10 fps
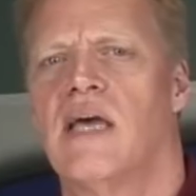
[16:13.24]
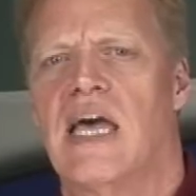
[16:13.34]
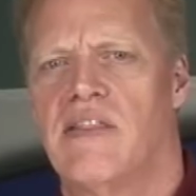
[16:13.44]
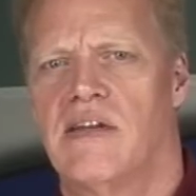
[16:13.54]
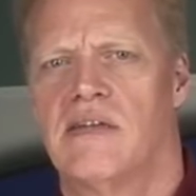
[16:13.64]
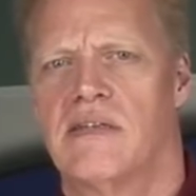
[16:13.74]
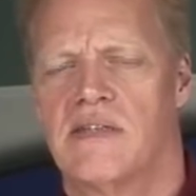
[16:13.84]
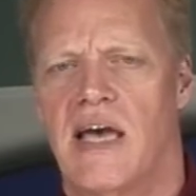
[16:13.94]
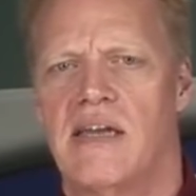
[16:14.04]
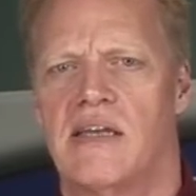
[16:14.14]
and then
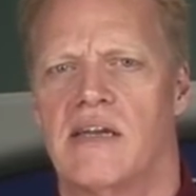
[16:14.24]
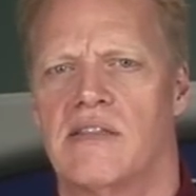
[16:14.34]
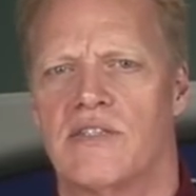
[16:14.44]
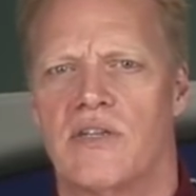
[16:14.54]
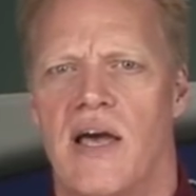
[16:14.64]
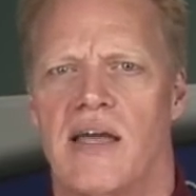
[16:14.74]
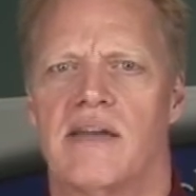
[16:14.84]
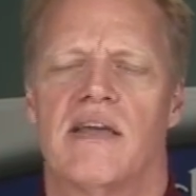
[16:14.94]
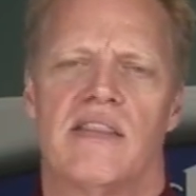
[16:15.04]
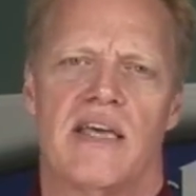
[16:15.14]
tighten in on the shot,
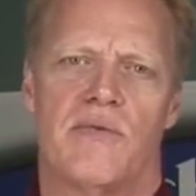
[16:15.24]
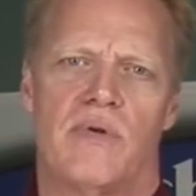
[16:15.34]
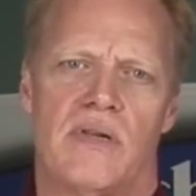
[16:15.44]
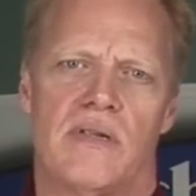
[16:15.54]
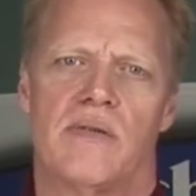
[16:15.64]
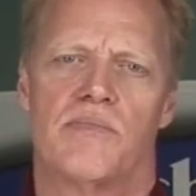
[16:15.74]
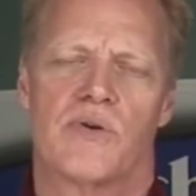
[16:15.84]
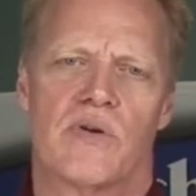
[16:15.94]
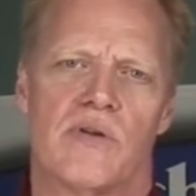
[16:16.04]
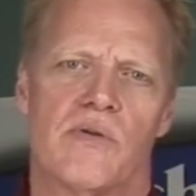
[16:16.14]
and that will
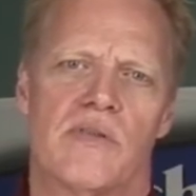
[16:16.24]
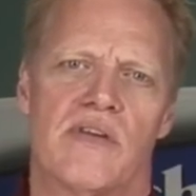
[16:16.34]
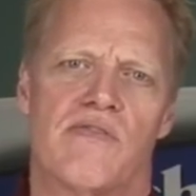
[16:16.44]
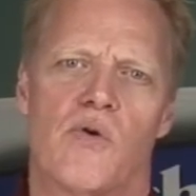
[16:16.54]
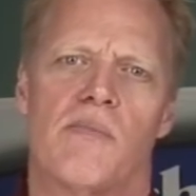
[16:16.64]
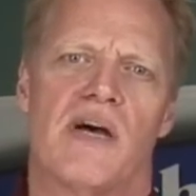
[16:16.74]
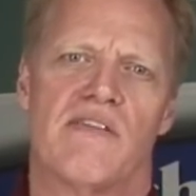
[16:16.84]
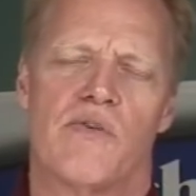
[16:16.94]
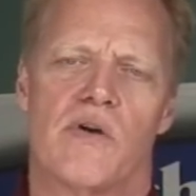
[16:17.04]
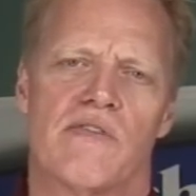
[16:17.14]
preclude the
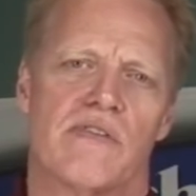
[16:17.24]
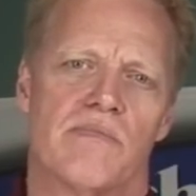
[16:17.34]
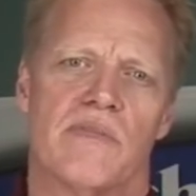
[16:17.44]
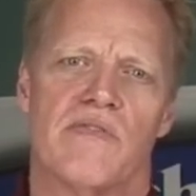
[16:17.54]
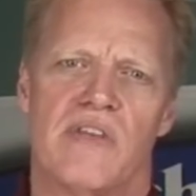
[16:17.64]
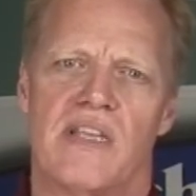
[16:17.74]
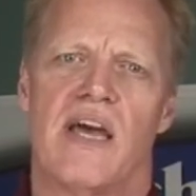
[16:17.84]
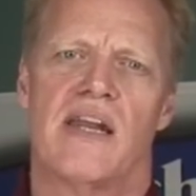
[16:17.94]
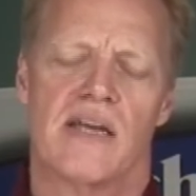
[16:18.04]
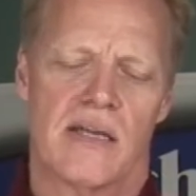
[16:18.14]
4x4 from
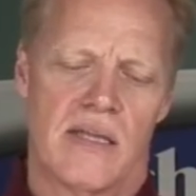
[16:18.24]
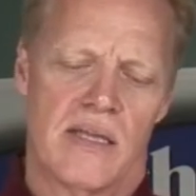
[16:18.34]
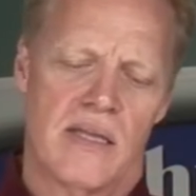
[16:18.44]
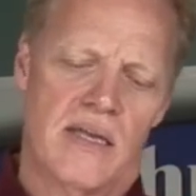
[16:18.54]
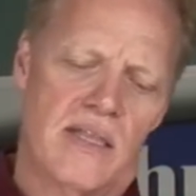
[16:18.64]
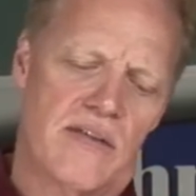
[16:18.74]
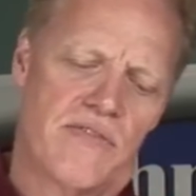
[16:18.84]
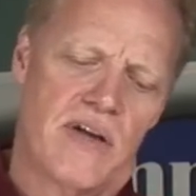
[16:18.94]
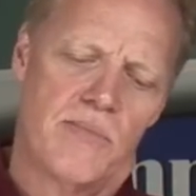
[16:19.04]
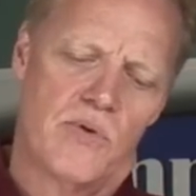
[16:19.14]
vignetting in the
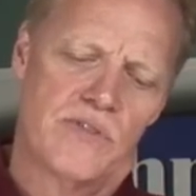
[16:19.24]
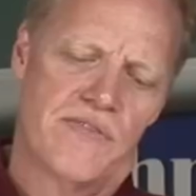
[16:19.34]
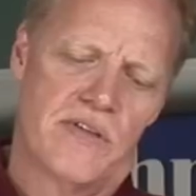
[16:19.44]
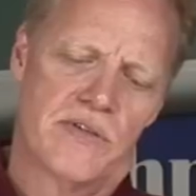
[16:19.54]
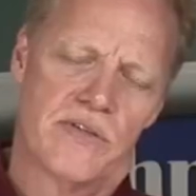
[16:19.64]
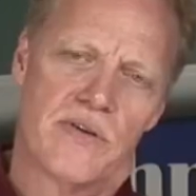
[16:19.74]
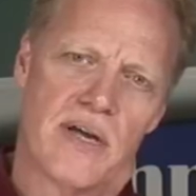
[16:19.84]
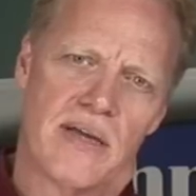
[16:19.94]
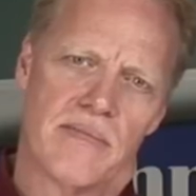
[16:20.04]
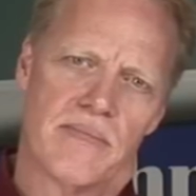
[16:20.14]
frontmost filter
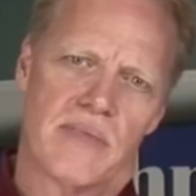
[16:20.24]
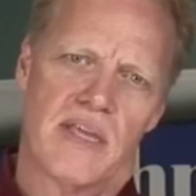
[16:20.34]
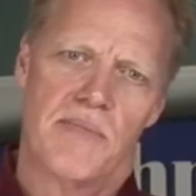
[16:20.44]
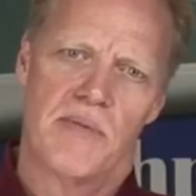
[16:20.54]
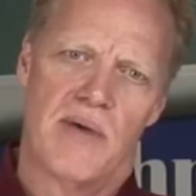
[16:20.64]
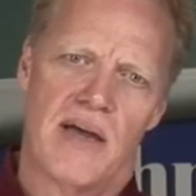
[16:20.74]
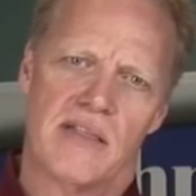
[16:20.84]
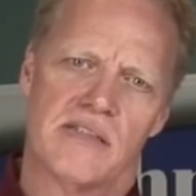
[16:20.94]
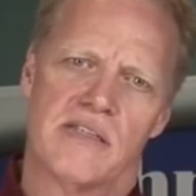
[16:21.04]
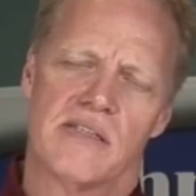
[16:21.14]
tray. Keep in mind,
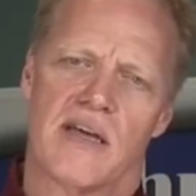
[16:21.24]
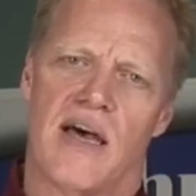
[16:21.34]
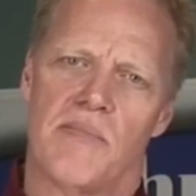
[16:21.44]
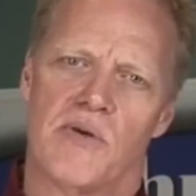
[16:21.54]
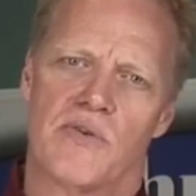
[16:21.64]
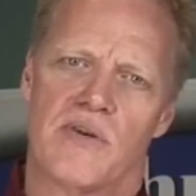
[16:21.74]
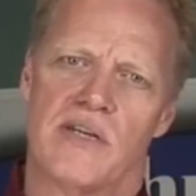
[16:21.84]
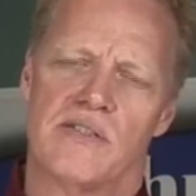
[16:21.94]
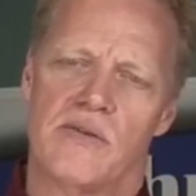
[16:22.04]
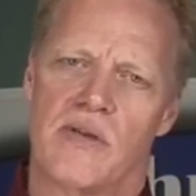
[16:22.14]
this is a combo
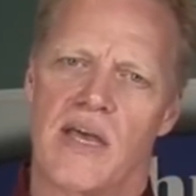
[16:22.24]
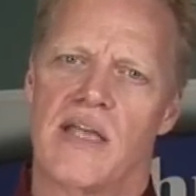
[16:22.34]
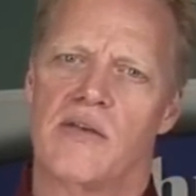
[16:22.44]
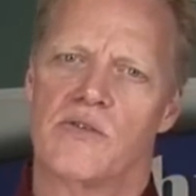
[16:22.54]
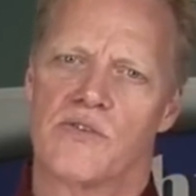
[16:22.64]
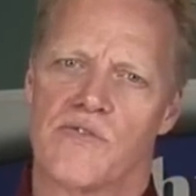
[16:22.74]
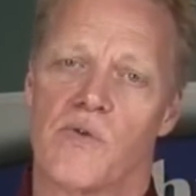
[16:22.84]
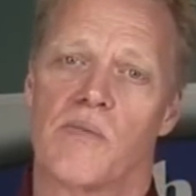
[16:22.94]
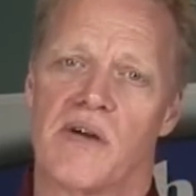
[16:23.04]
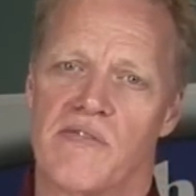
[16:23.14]
tray, so you can use your
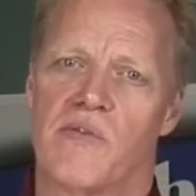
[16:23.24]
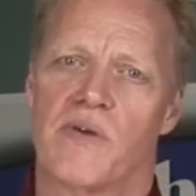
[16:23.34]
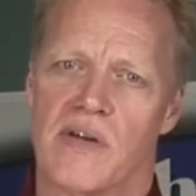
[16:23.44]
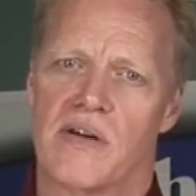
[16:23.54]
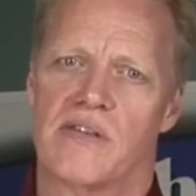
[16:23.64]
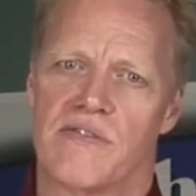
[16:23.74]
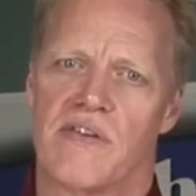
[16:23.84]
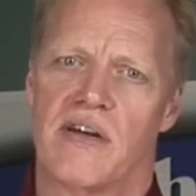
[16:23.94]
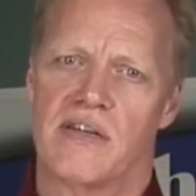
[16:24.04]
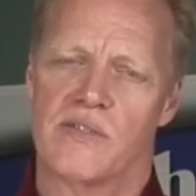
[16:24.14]
4x4 here in the
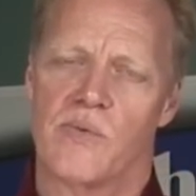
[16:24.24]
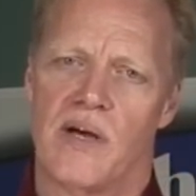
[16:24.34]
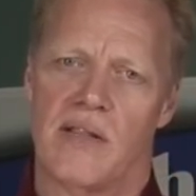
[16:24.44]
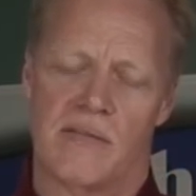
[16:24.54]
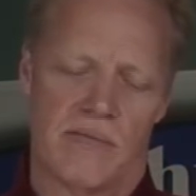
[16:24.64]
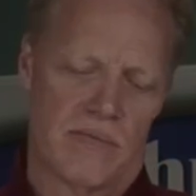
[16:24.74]
front as well.